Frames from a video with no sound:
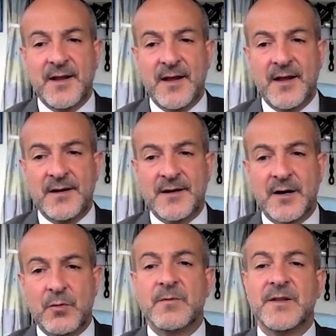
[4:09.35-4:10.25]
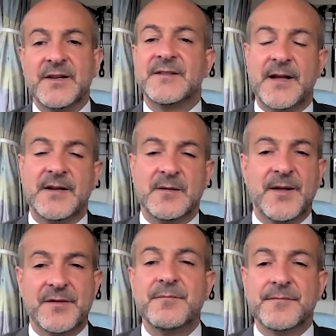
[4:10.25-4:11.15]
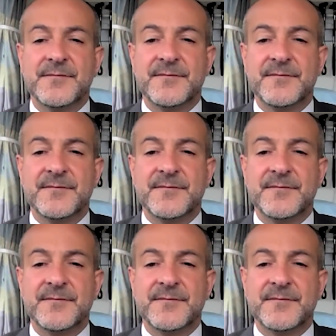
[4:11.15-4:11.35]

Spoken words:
and we're really excited about them.